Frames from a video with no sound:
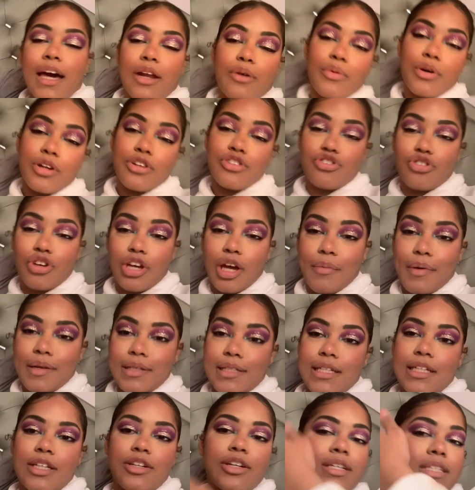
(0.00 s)
of want to show y'all my
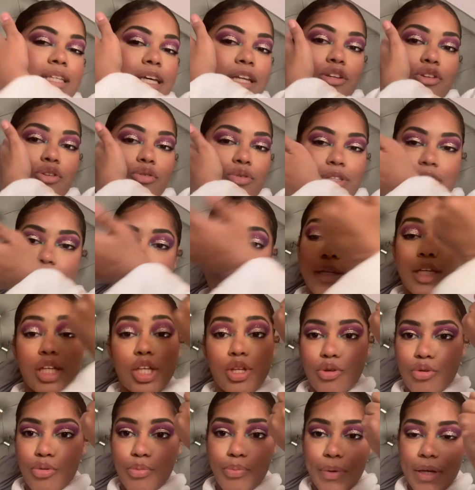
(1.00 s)
dinner because I know it's going to be
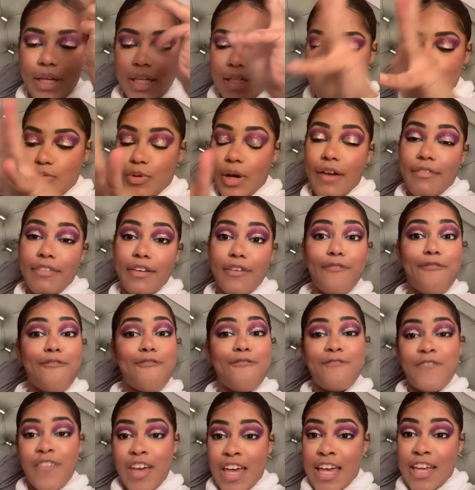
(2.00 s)
cute because we're having
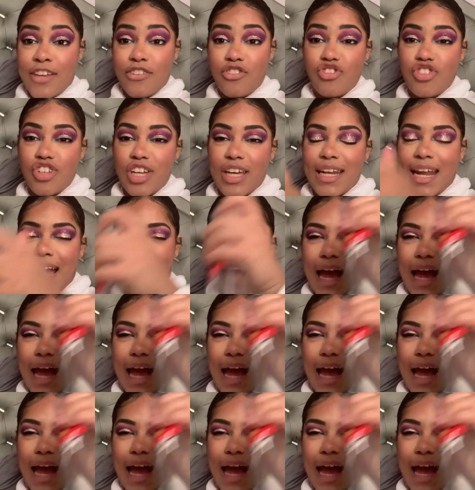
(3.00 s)
fish and